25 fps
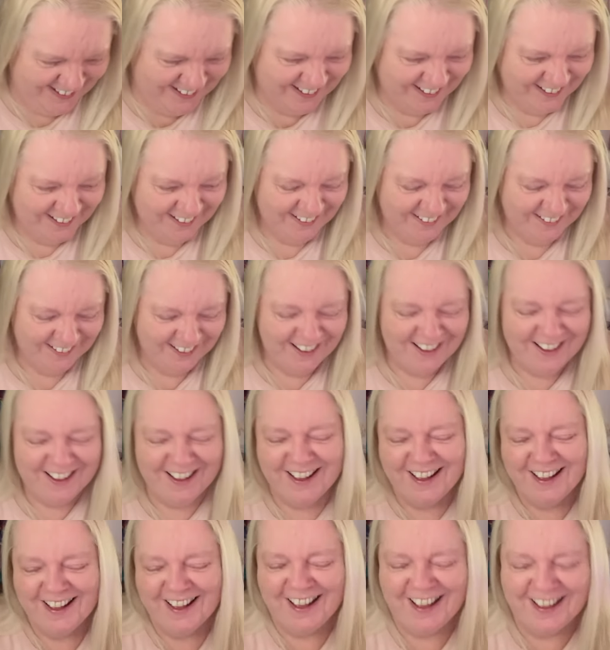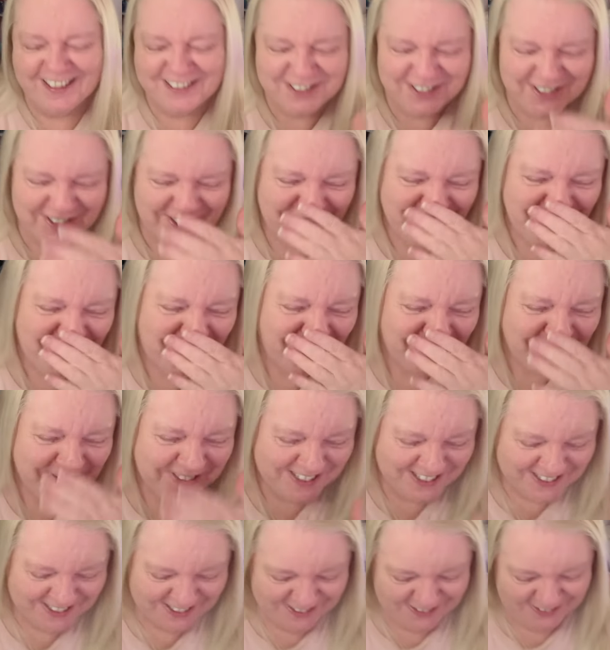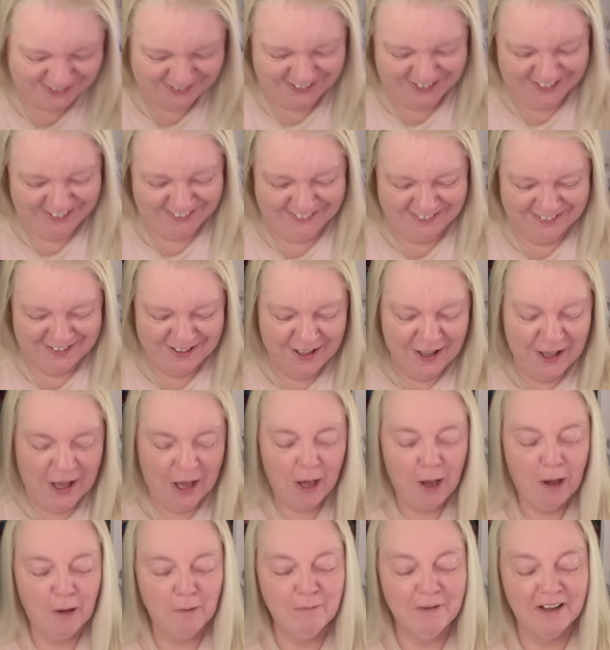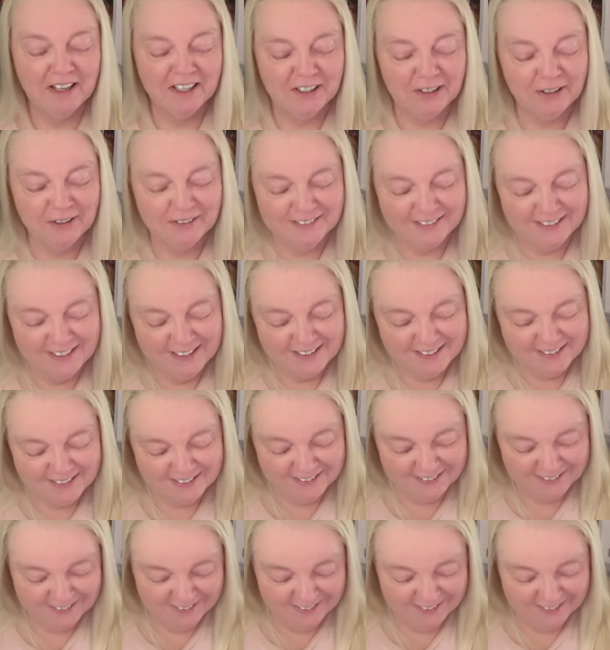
That's naughty as well. Oh my goodness.